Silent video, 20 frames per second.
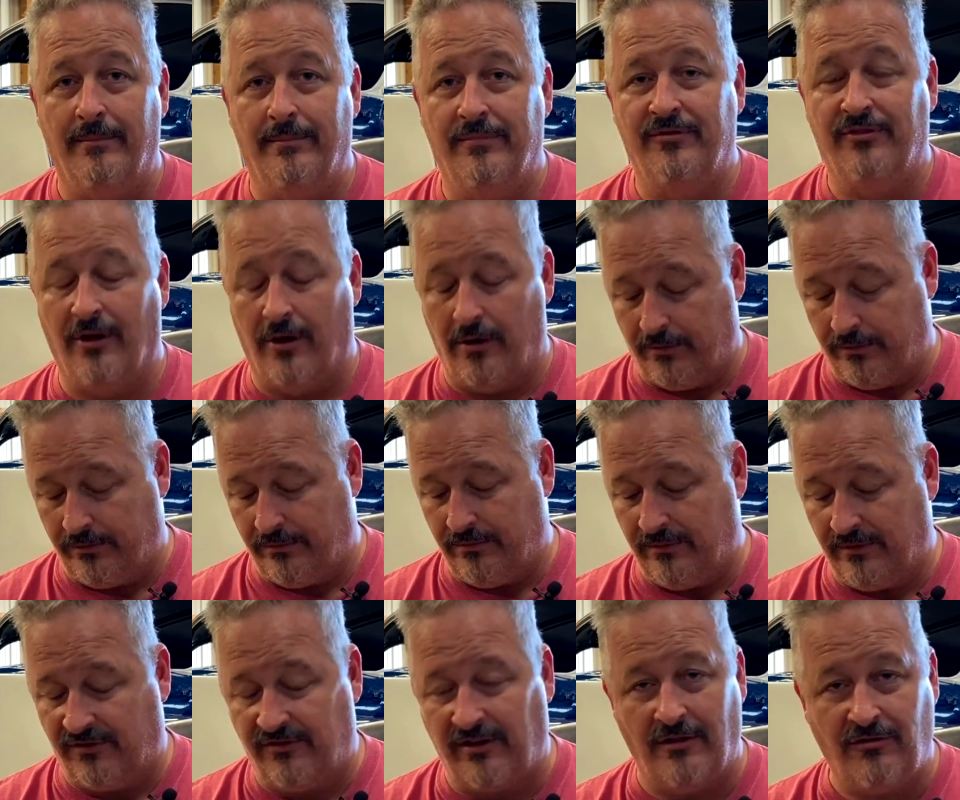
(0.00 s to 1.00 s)
So
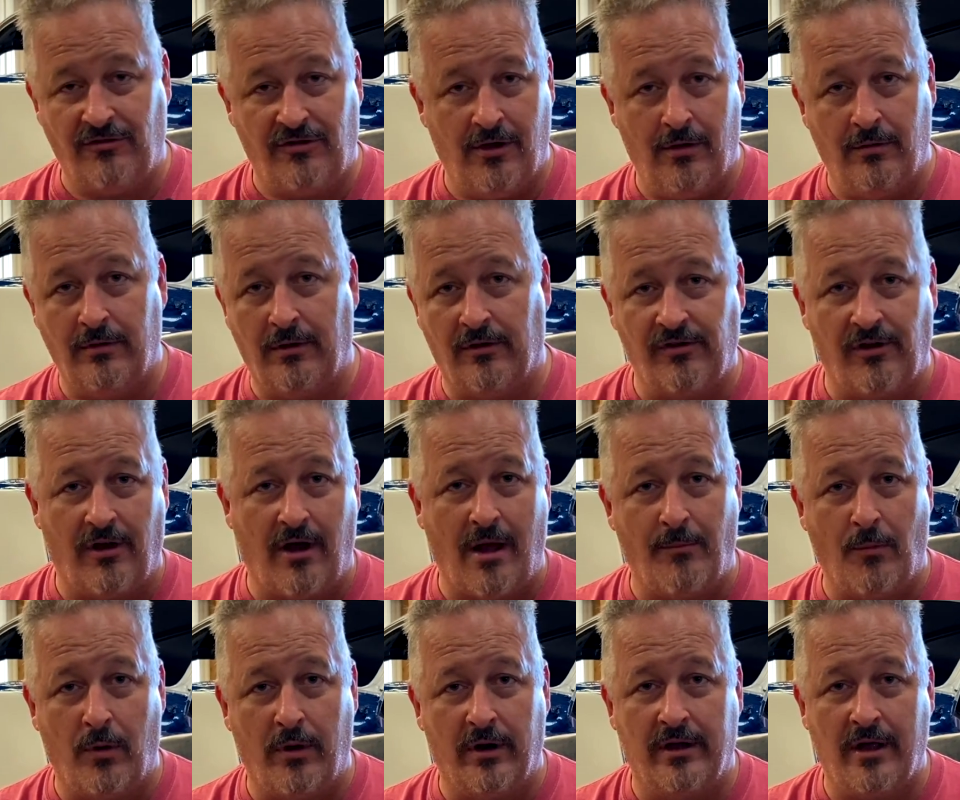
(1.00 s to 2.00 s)
stay tuned, there's a lot
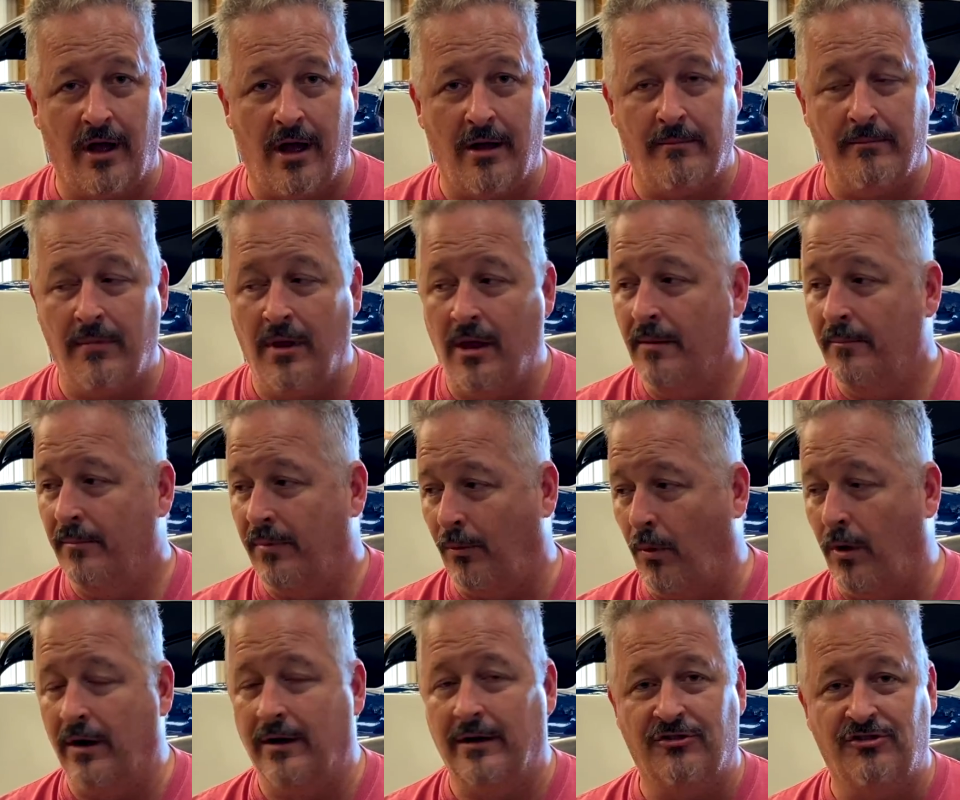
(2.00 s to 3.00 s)
more to come, but
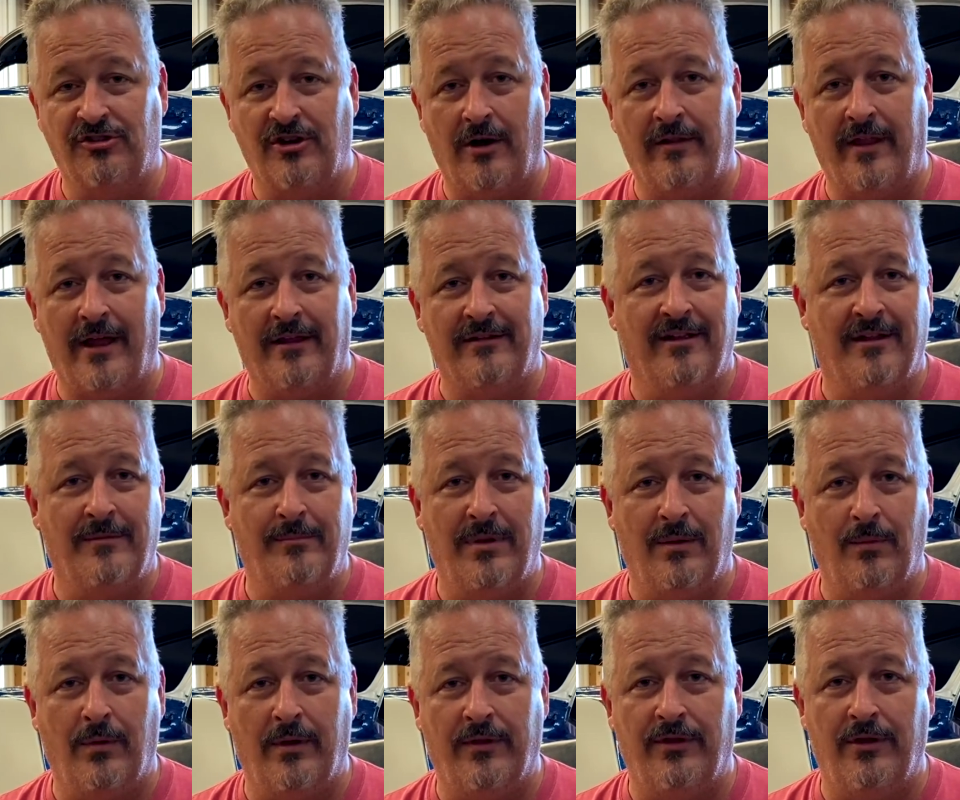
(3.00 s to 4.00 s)
wanted to share that tidbit
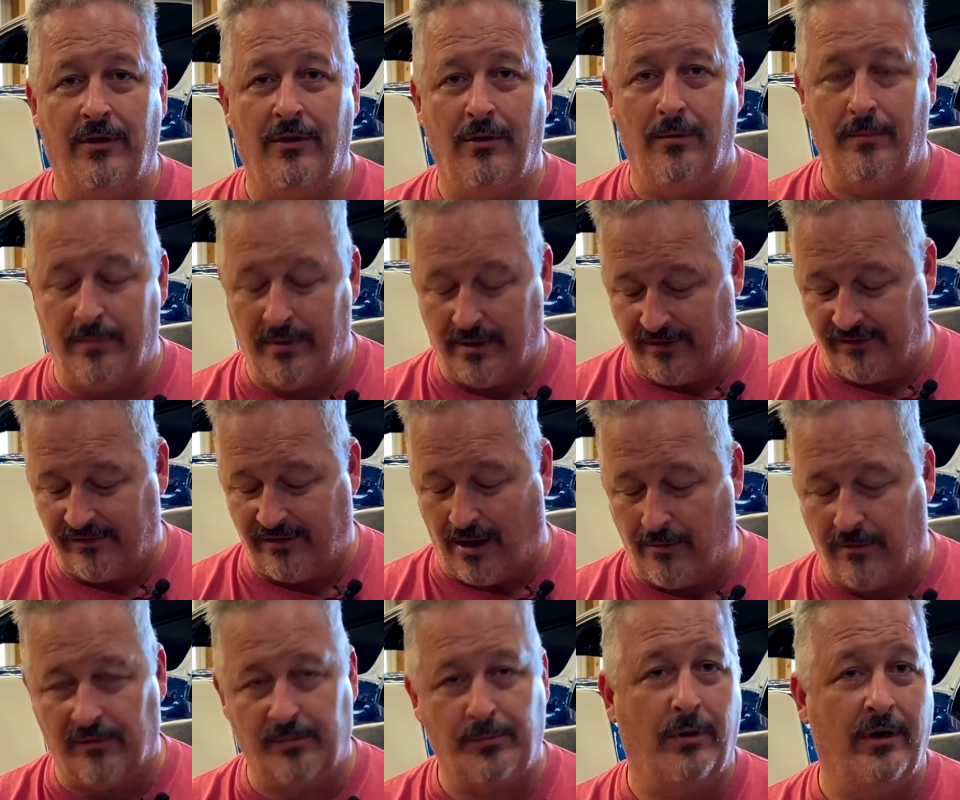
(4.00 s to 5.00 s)
with you because I
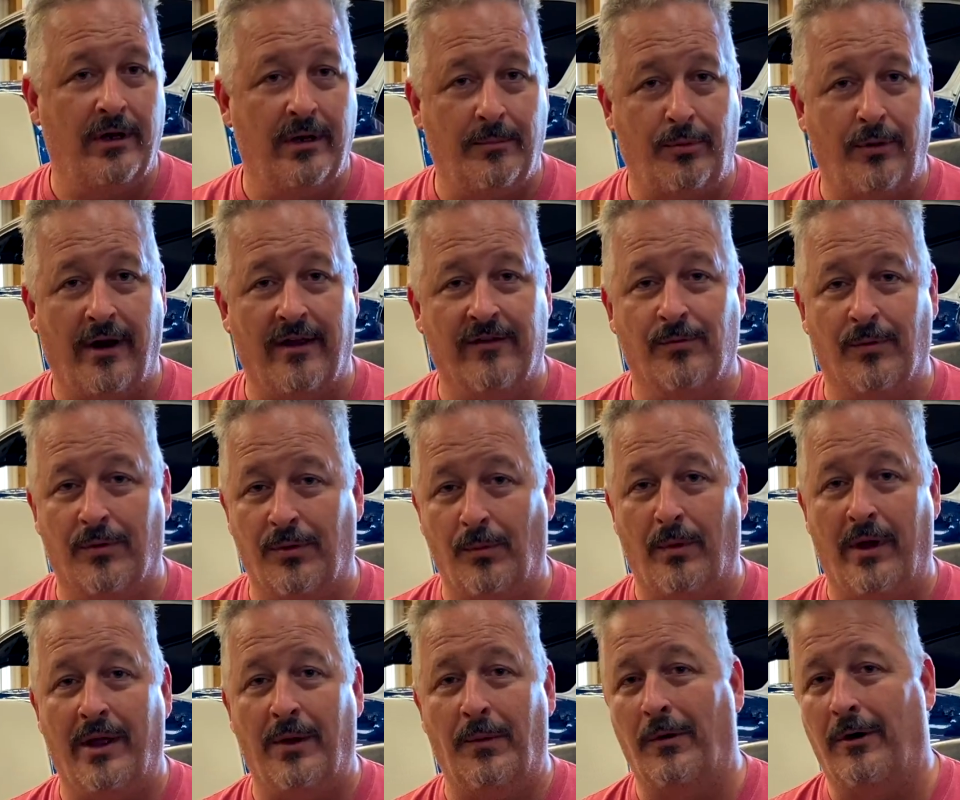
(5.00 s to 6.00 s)
was pretty impressed with the
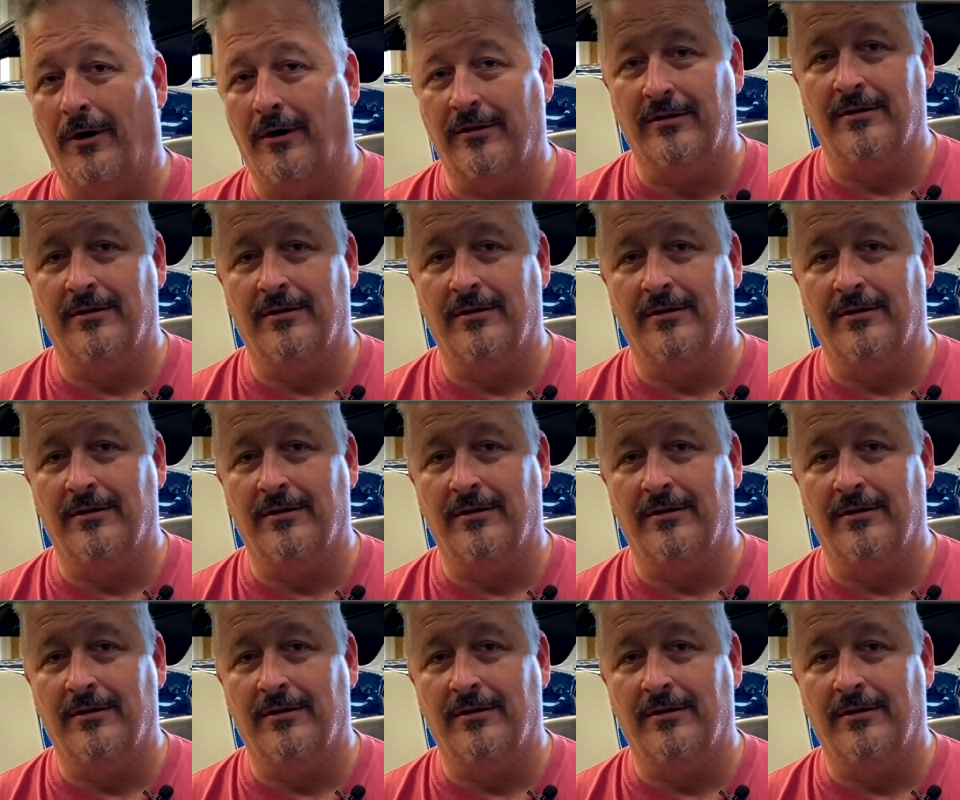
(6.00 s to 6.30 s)
way it worked.